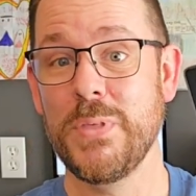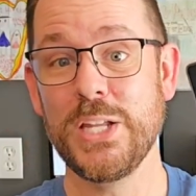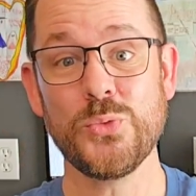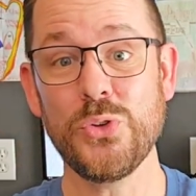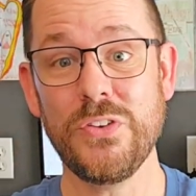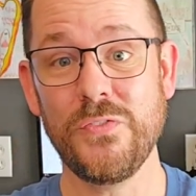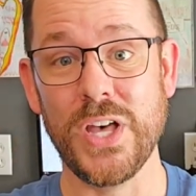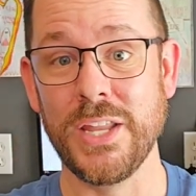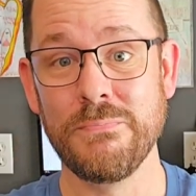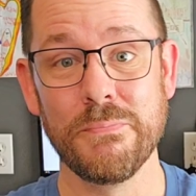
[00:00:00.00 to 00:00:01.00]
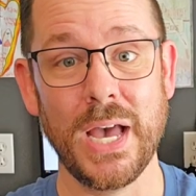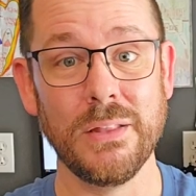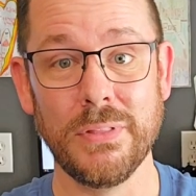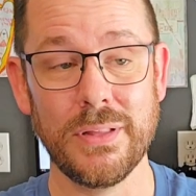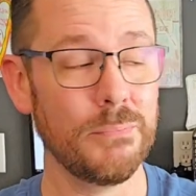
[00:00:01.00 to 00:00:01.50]
It's really fun. I,
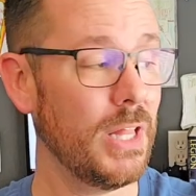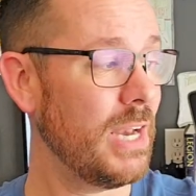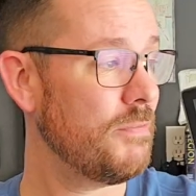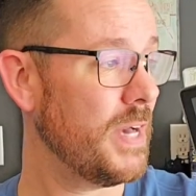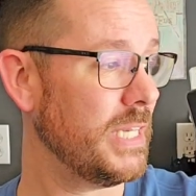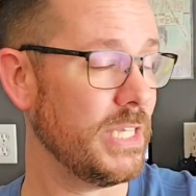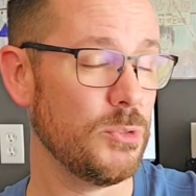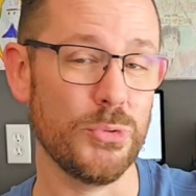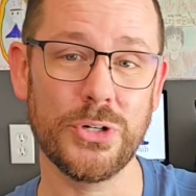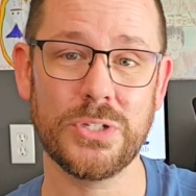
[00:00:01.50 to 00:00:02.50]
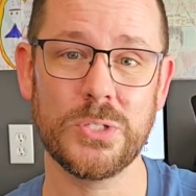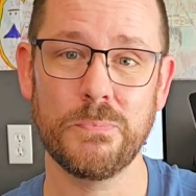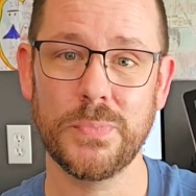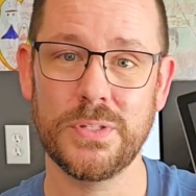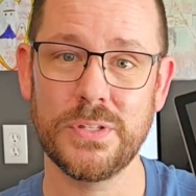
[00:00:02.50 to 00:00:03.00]
I'm glad I'm finding these
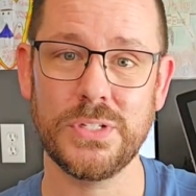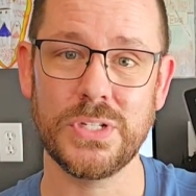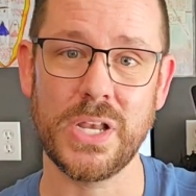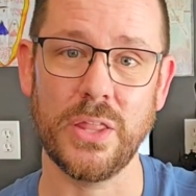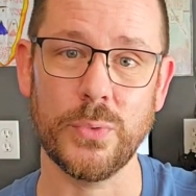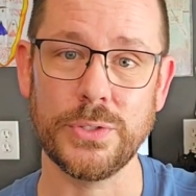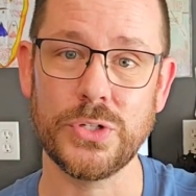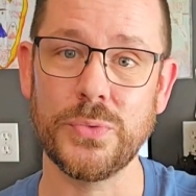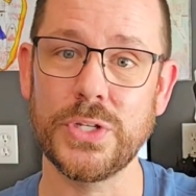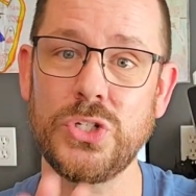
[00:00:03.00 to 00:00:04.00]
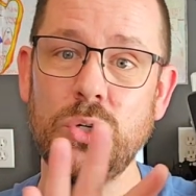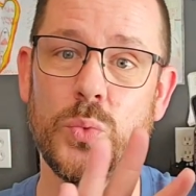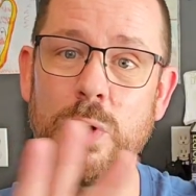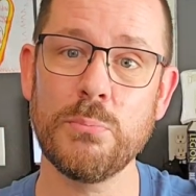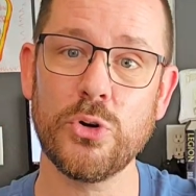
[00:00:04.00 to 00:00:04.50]
books. So this is another one. So the two
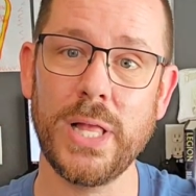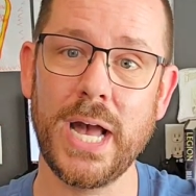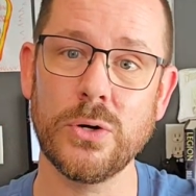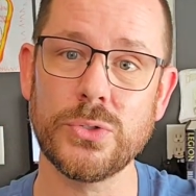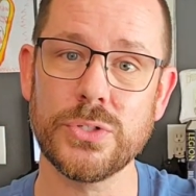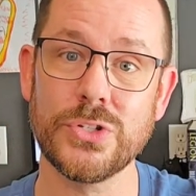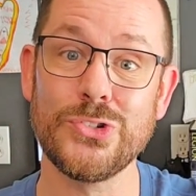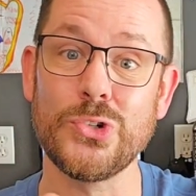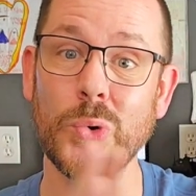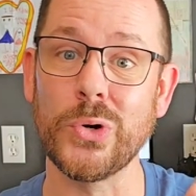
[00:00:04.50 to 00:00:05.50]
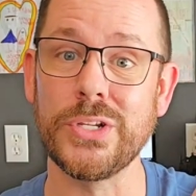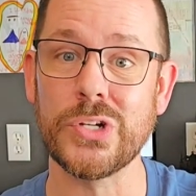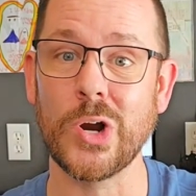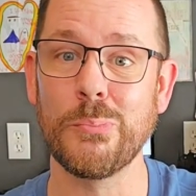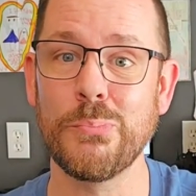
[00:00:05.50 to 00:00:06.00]
Whimbrel House stories
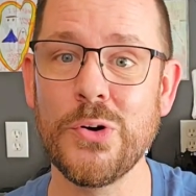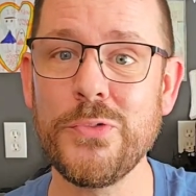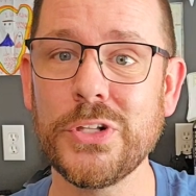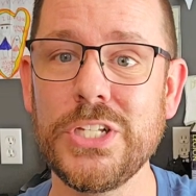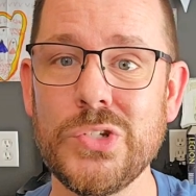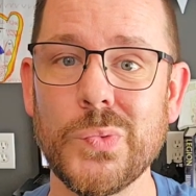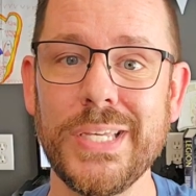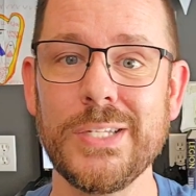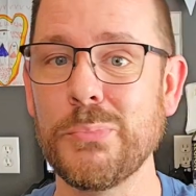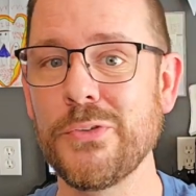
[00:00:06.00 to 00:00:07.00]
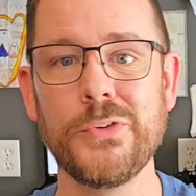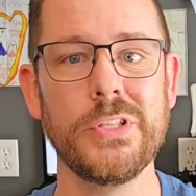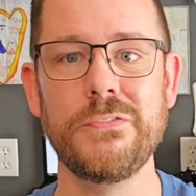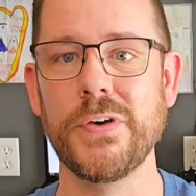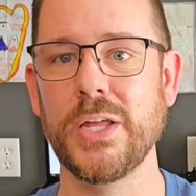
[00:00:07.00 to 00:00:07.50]
are perfectly sweet,
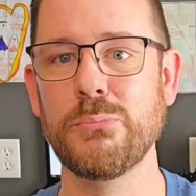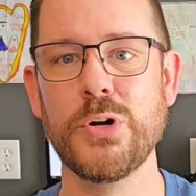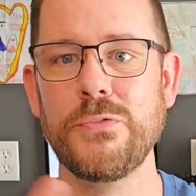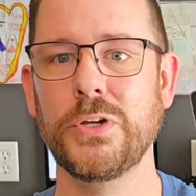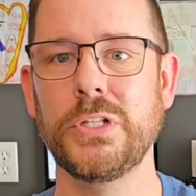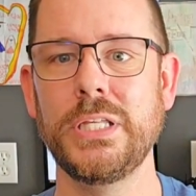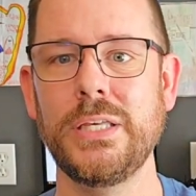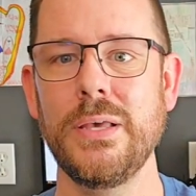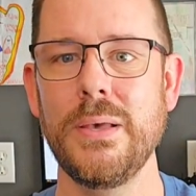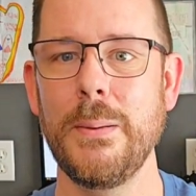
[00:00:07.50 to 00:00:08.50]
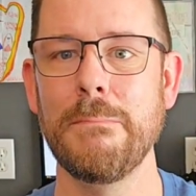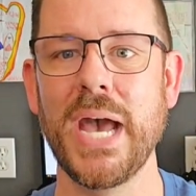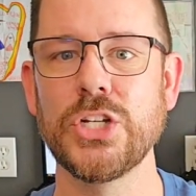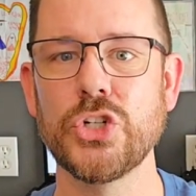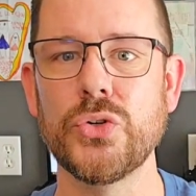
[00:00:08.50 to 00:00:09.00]
perfectly fun, perfectly
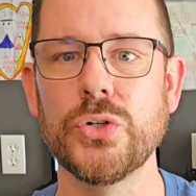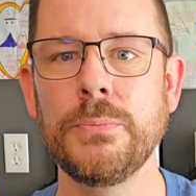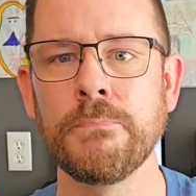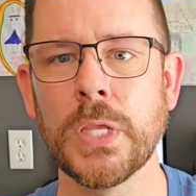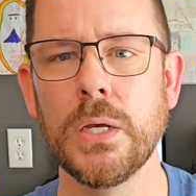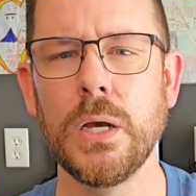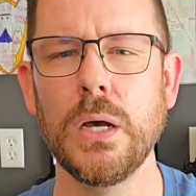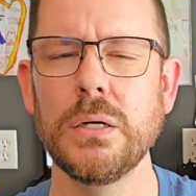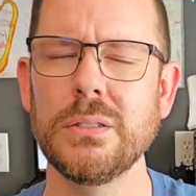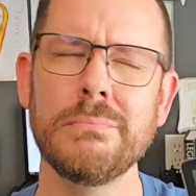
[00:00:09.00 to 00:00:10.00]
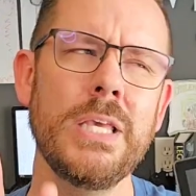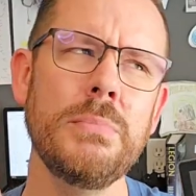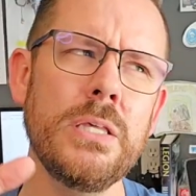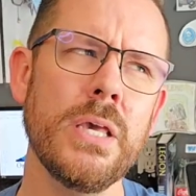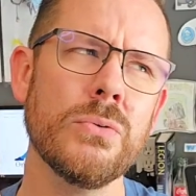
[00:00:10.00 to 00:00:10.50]
magical. Uh,
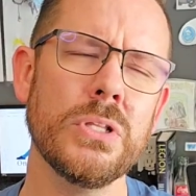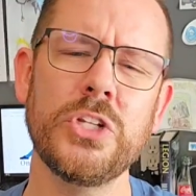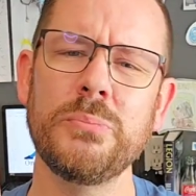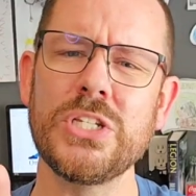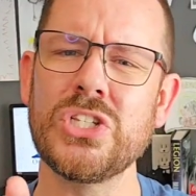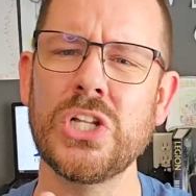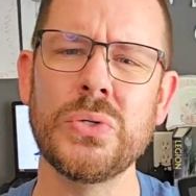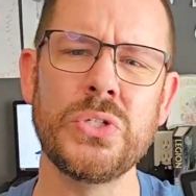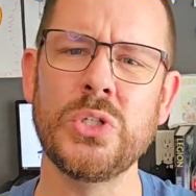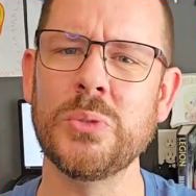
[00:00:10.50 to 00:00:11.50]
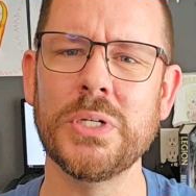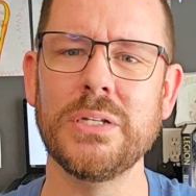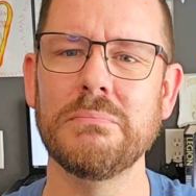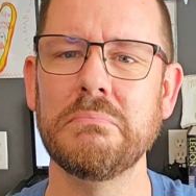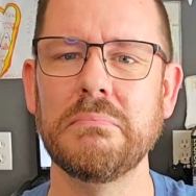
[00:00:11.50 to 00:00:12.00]
maybe they were a little bit slow too,
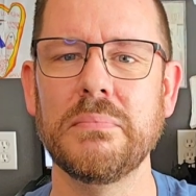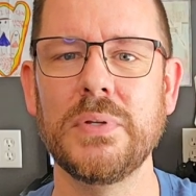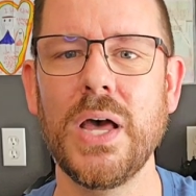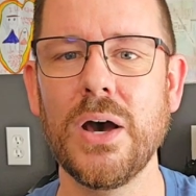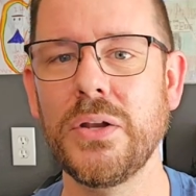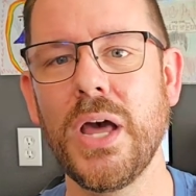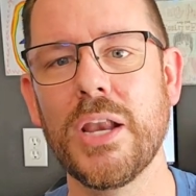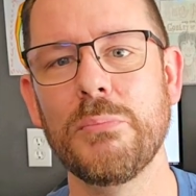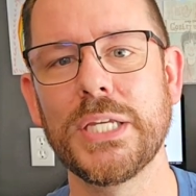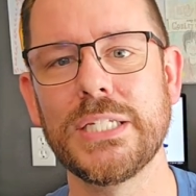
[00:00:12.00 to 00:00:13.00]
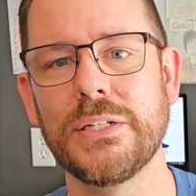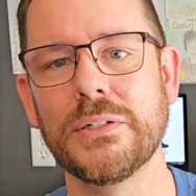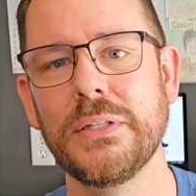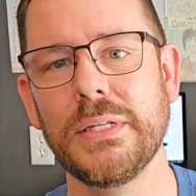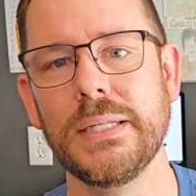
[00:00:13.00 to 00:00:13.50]
but no, not a big deal.